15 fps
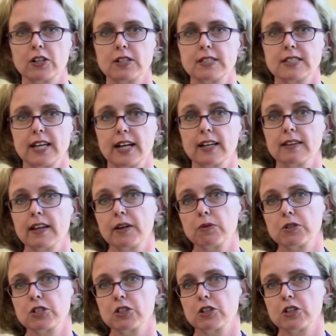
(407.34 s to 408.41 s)
second
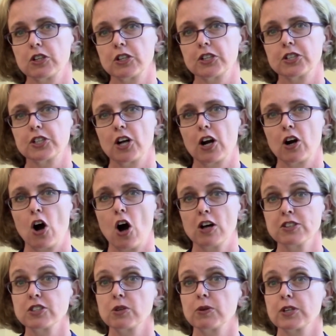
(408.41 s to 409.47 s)
language learners are
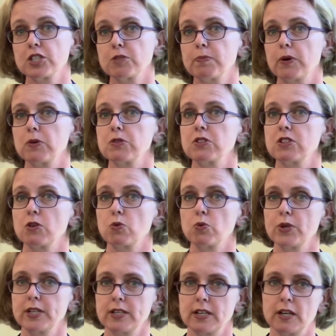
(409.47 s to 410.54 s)
also exposed to
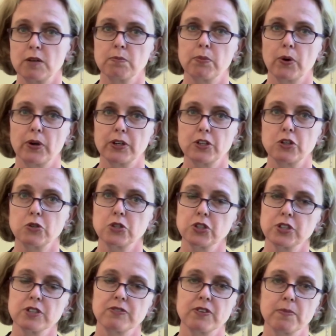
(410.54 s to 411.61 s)
written input,
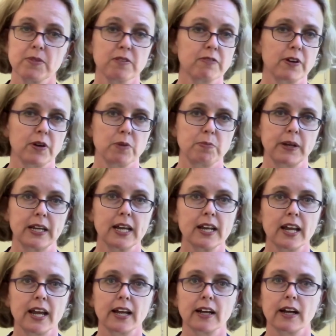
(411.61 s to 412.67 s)
usually from the very
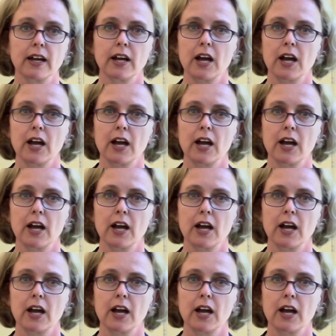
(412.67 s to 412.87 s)
beginning